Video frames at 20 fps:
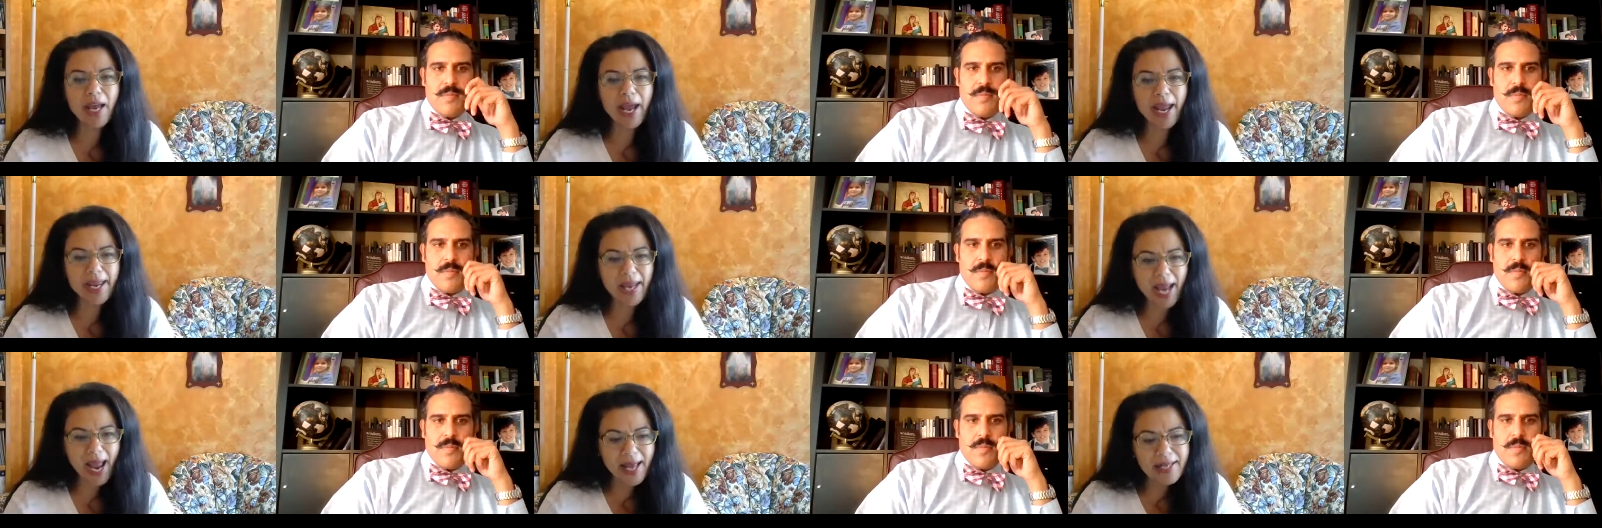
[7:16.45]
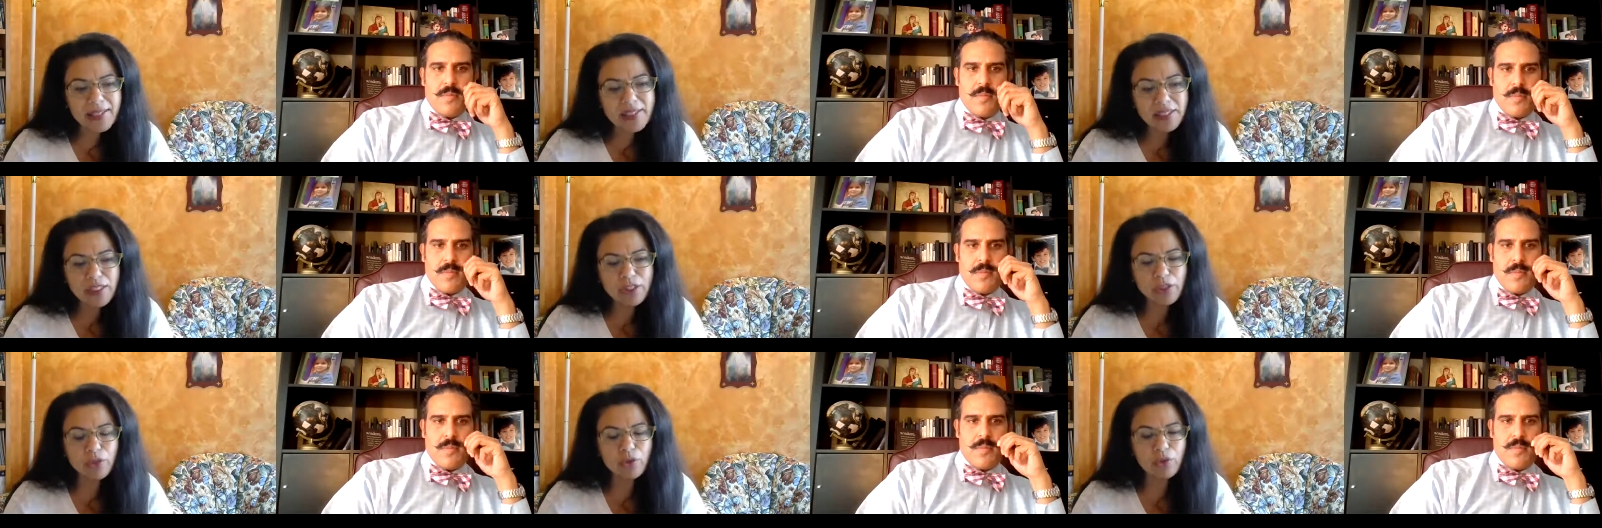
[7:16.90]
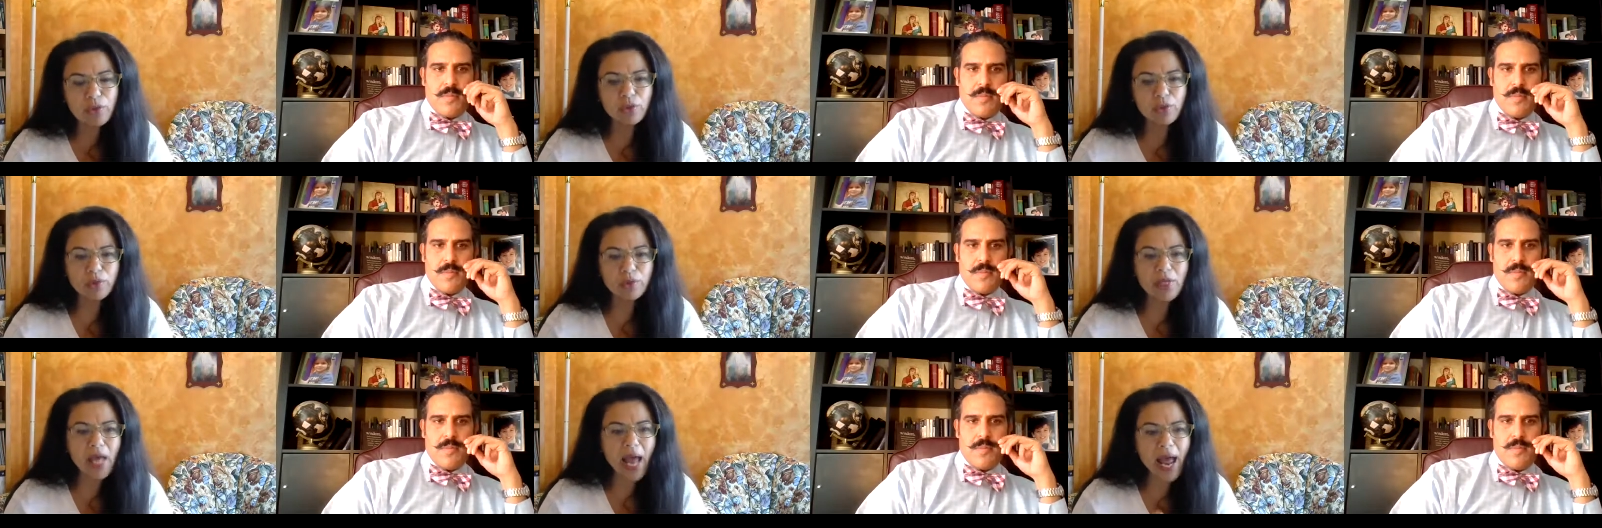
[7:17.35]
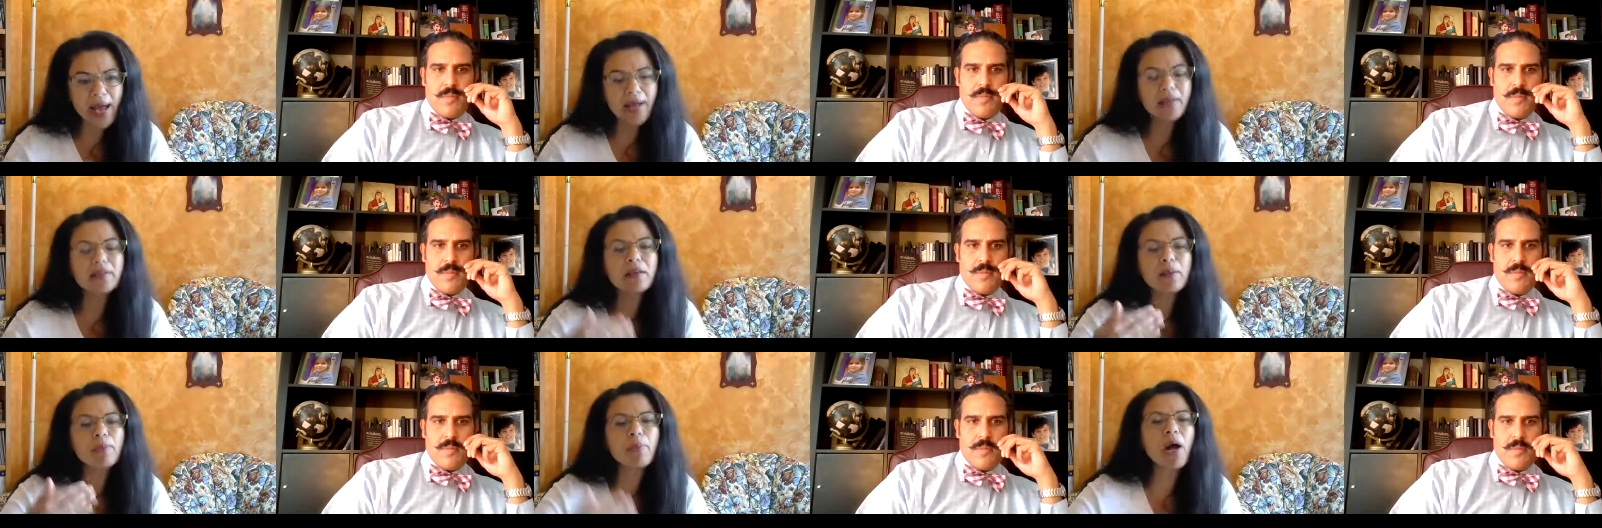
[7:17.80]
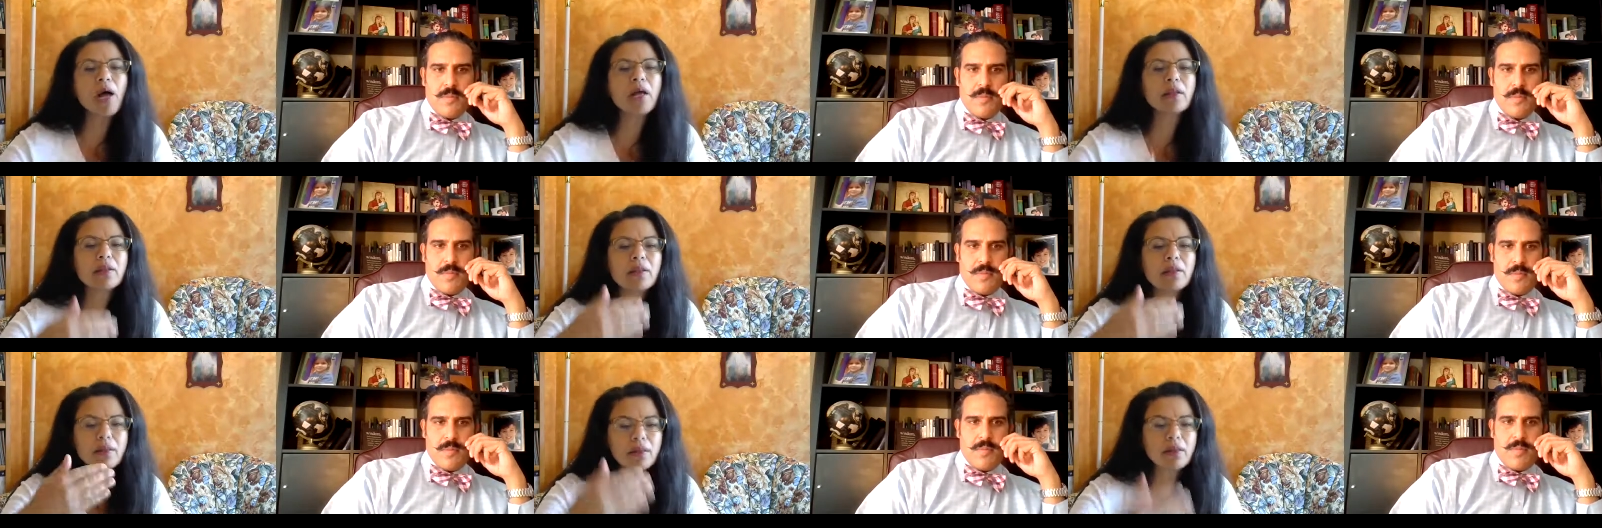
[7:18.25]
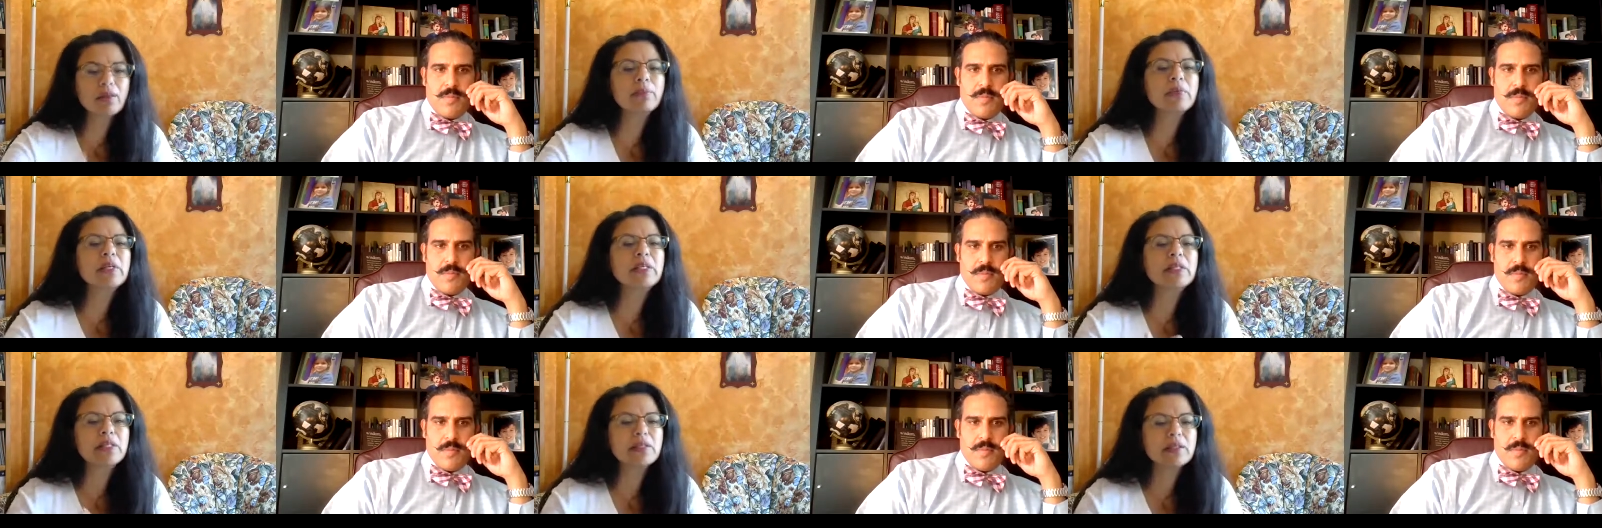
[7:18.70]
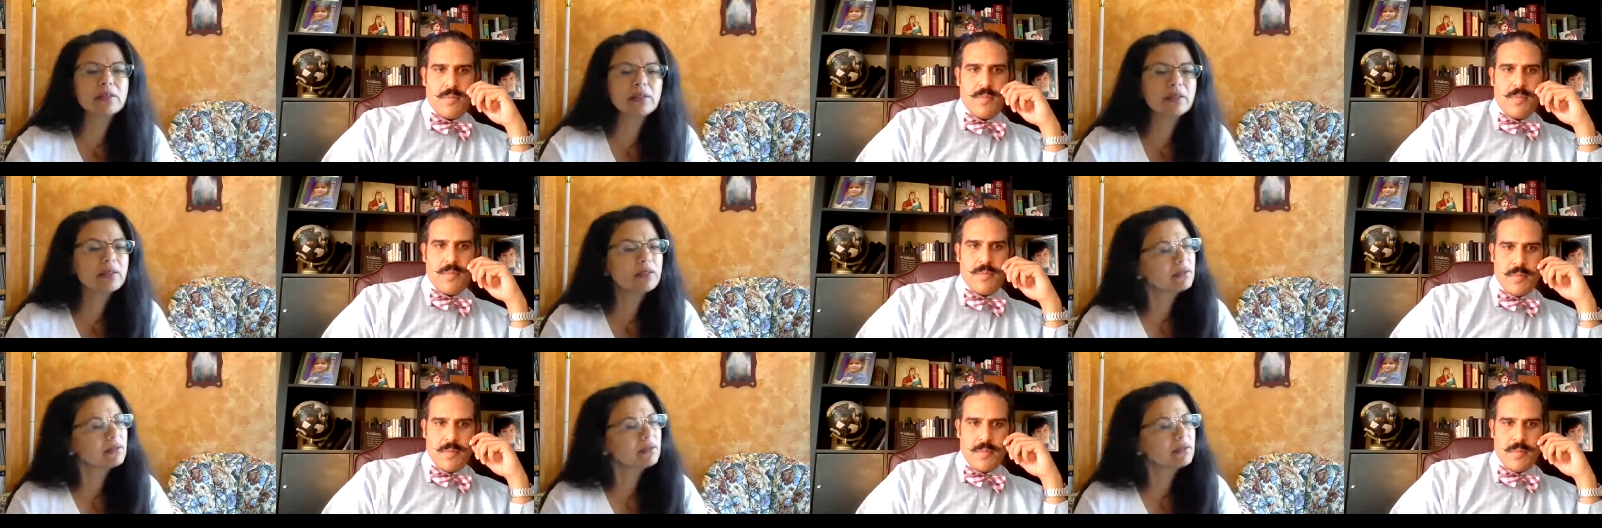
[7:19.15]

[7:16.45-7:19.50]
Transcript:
Speaker 1: He asks you to act upon the immediate.